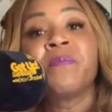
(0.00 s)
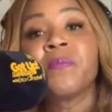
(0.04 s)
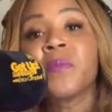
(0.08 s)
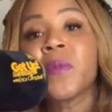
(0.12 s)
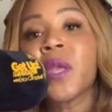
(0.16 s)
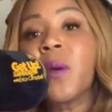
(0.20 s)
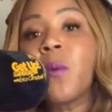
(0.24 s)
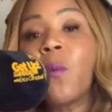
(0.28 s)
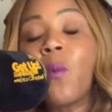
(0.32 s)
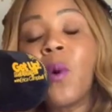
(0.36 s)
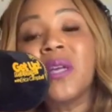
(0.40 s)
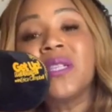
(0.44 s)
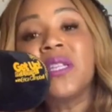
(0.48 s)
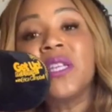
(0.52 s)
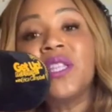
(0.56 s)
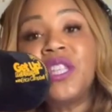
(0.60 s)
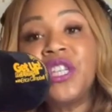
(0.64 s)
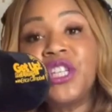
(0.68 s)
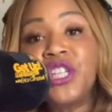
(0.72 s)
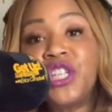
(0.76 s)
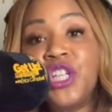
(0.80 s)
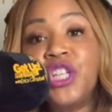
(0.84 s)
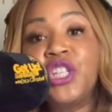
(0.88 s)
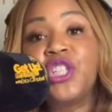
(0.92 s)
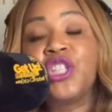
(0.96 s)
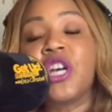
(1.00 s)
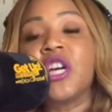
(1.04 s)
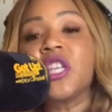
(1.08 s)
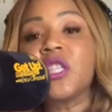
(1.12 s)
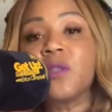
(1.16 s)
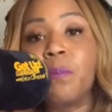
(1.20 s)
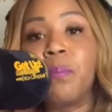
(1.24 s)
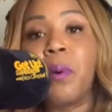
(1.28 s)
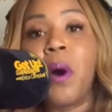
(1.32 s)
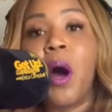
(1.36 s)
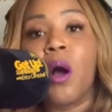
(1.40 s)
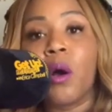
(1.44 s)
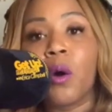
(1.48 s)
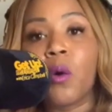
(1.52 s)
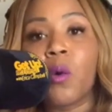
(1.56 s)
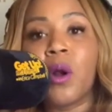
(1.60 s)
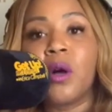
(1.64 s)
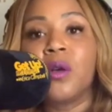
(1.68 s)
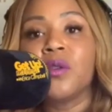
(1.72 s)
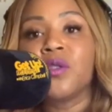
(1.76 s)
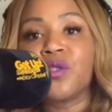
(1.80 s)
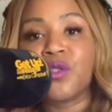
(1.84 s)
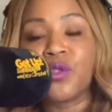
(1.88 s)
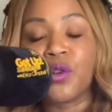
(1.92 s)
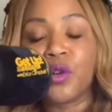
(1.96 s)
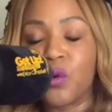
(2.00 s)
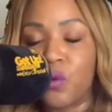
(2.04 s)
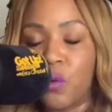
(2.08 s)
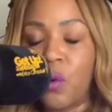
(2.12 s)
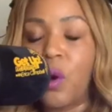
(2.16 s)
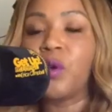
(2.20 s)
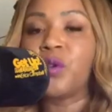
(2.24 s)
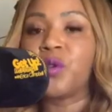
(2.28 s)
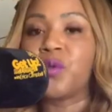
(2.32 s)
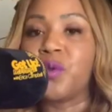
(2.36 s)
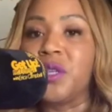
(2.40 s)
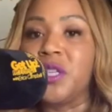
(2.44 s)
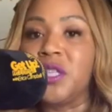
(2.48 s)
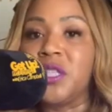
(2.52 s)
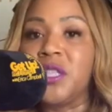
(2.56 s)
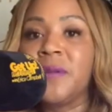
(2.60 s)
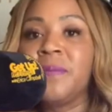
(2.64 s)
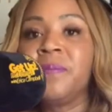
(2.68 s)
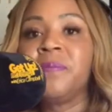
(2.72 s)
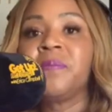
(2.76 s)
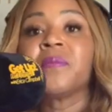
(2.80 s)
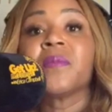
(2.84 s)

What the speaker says: It wasn't that she just bought groceries.